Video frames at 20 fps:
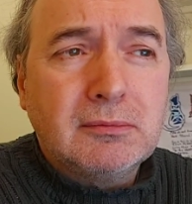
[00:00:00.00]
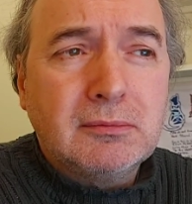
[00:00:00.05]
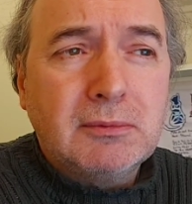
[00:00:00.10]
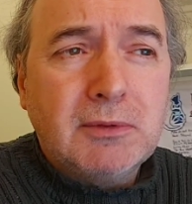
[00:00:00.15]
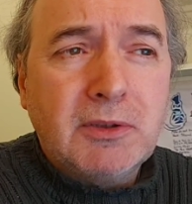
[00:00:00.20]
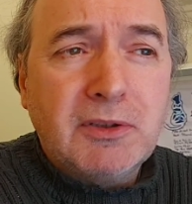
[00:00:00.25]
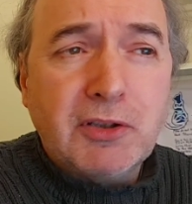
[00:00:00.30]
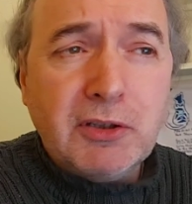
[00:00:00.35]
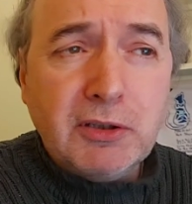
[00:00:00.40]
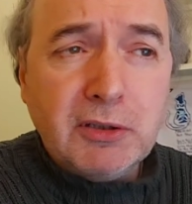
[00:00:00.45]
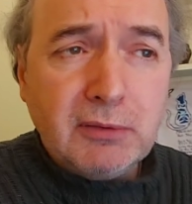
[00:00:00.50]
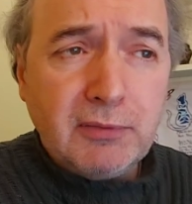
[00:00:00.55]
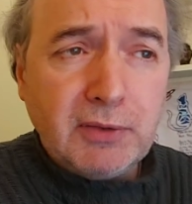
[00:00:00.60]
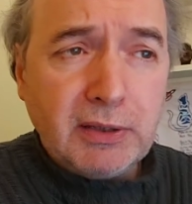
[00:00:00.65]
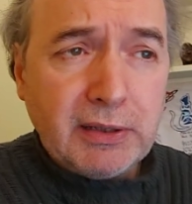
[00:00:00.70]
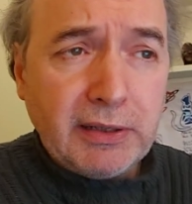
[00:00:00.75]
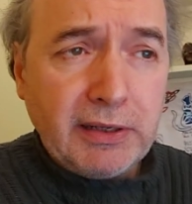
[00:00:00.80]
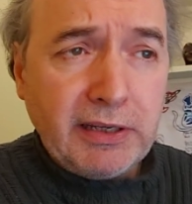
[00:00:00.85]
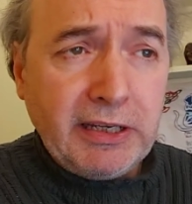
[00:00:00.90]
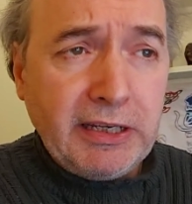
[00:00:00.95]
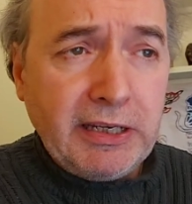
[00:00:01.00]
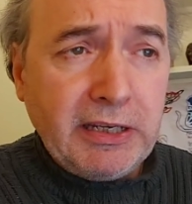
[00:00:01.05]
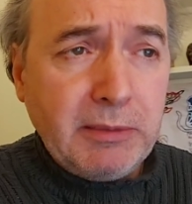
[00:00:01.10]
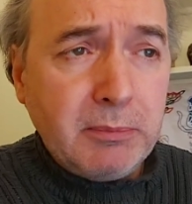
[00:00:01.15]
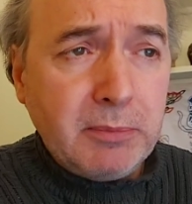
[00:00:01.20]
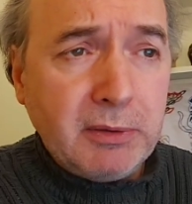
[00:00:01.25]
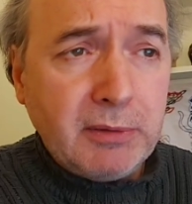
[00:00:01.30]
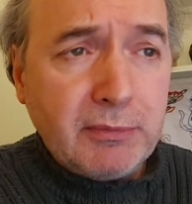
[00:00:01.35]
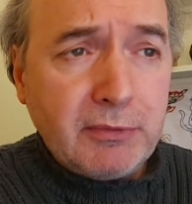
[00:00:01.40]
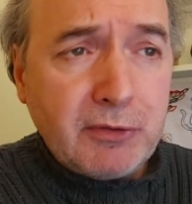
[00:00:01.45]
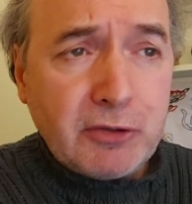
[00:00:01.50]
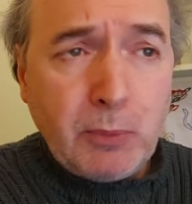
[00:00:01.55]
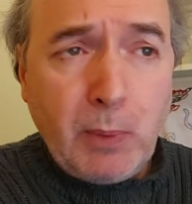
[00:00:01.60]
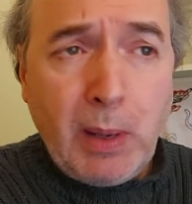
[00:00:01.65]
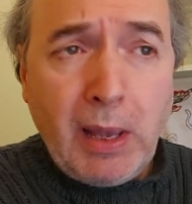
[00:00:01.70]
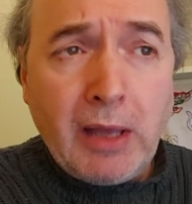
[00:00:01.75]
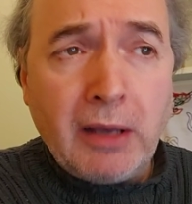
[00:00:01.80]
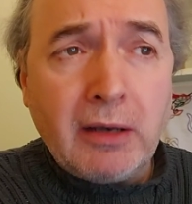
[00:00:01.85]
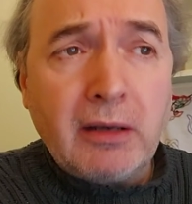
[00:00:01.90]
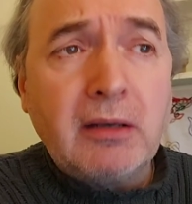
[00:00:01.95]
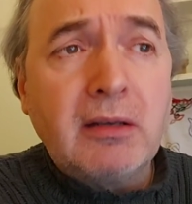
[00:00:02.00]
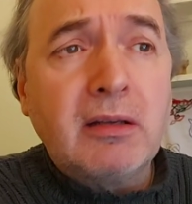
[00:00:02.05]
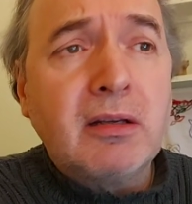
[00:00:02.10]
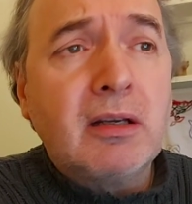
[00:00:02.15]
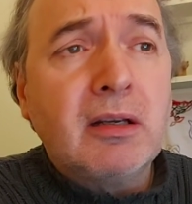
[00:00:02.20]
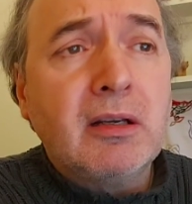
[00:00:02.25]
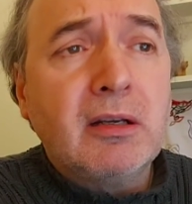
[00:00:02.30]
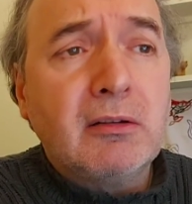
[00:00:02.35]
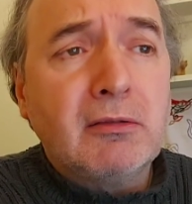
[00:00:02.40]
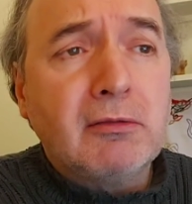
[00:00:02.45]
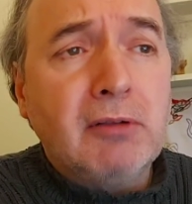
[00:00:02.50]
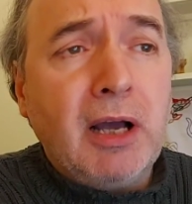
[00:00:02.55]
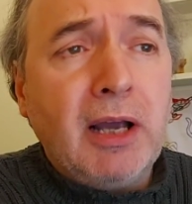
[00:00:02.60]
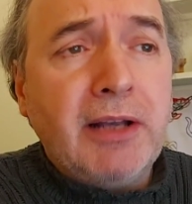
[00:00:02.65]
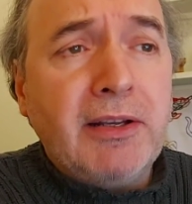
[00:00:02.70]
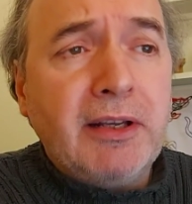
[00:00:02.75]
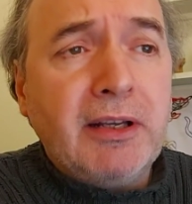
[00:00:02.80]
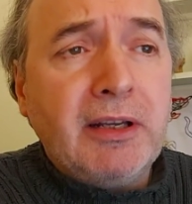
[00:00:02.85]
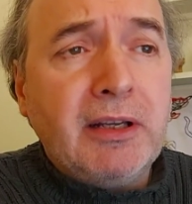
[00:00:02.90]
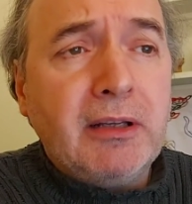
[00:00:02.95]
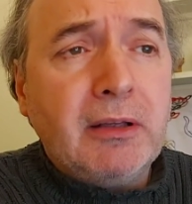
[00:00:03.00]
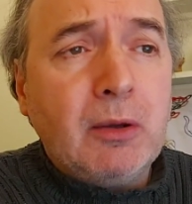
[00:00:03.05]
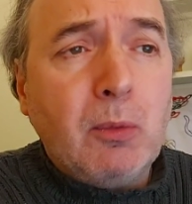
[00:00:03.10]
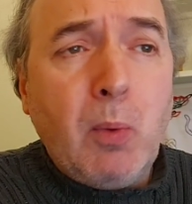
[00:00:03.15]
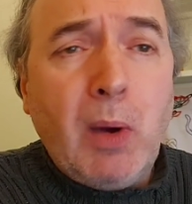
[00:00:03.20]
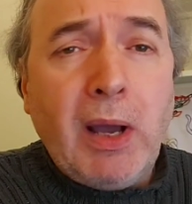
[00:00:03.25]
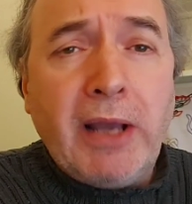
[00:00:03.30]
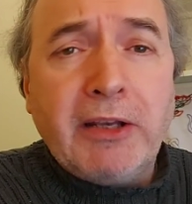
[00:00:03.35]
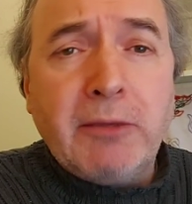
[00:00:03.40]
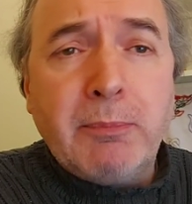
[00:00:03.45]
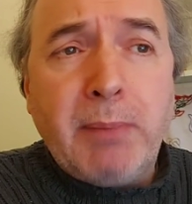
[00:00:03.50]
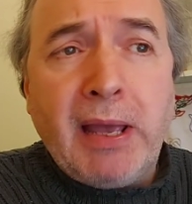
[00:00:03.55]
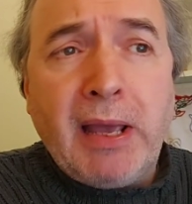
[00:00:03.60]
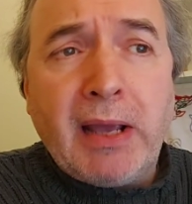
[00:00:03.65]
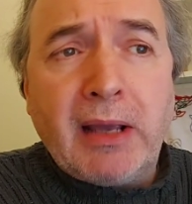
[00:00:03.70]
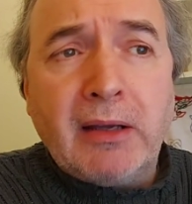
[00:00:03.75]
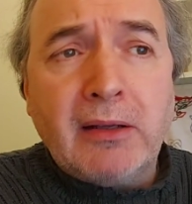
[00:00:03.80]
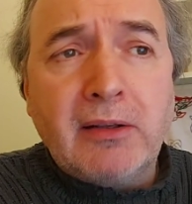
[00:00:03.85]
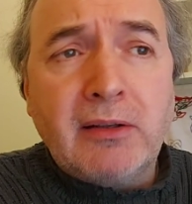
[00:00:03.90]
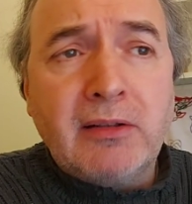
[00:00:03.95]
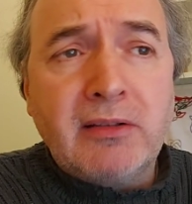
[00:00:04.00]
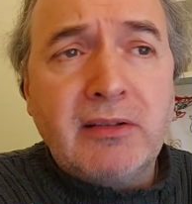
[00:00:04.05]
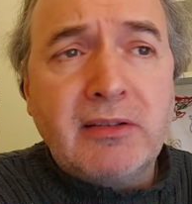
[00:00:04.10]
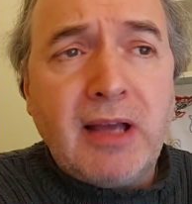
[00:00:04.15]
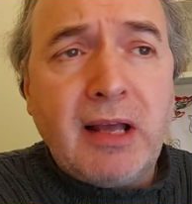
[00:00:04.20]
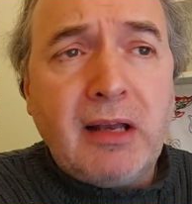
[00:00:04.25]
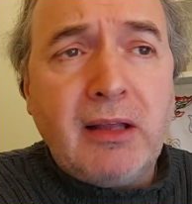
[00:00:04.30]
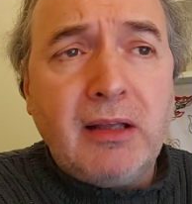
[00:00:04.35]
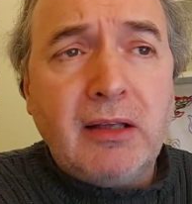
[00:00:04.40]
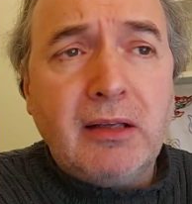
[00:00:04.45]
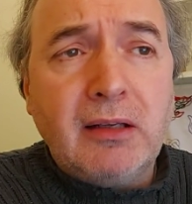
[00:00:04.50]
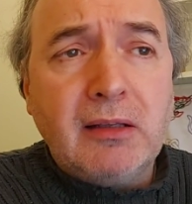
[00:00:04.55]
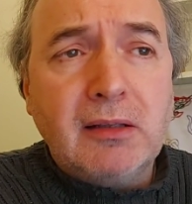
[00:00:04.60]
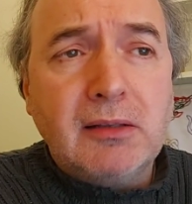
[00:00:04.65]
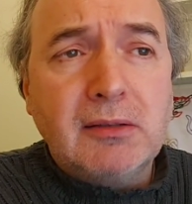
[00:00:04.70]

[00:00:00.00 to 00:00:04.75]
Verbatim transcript: Silver gleam of sweat riding the white-backed stallion.